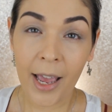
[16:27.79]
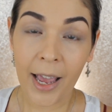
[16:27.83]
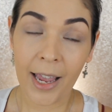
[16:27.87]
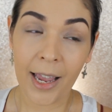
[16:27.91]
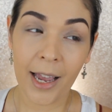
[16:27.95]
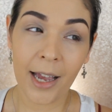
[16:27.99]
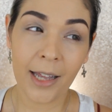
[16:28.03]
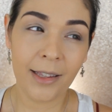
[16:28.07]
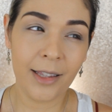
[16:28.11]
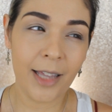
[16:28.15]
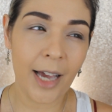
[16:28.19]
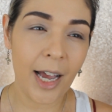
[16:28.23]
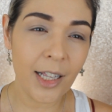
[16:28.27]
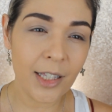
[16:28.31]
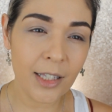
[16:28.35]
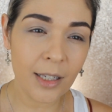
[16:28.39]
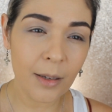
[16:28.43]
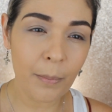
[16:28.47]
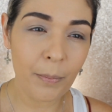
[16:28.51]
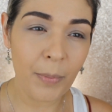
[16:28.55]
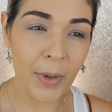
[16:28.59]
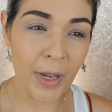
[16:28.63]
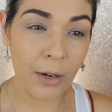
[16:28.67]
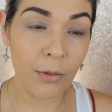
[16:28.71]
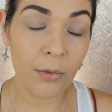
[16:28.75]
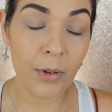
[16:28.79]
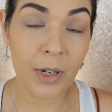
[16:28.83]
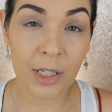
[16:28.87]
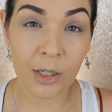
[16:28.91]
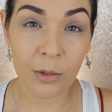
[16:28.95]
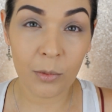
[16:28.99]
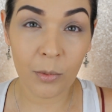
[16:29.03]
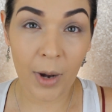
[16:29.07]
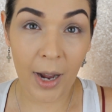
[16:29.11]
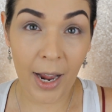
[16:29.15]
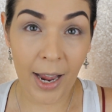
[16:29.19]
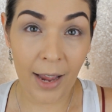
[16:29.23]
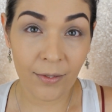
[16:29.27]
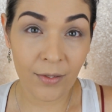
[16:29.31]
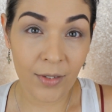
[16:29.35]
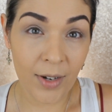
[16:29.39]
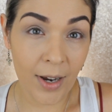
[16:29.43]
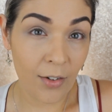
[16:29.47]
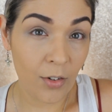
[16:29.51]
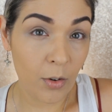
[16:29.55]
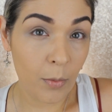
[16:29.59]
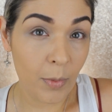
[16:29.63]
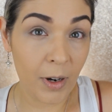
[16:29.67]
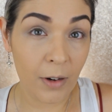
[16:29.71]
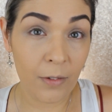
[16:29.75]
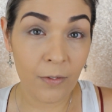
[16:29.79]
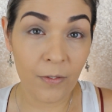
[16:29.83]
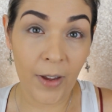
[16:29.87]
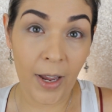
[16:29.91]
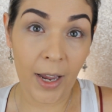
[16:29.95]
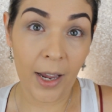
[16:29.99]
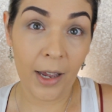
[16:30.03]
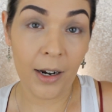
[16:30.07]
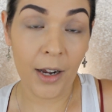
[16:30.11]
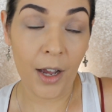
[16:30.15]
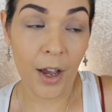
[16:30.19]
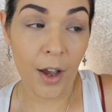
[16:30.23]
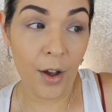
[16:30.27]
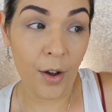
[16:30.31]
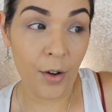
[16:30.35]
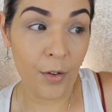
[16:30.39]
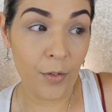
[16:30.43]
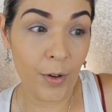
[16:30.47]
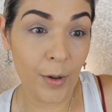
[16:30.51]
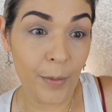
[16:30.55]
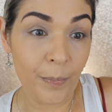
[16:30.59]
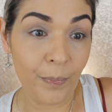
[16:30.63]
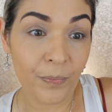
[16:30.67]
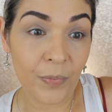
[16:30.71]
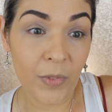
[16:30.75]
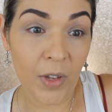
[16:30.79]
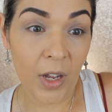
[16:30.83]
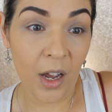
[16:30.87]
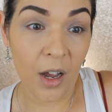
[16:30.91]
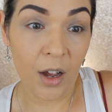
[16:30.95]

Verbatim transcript: and that's a big reason why I've never been a fan of,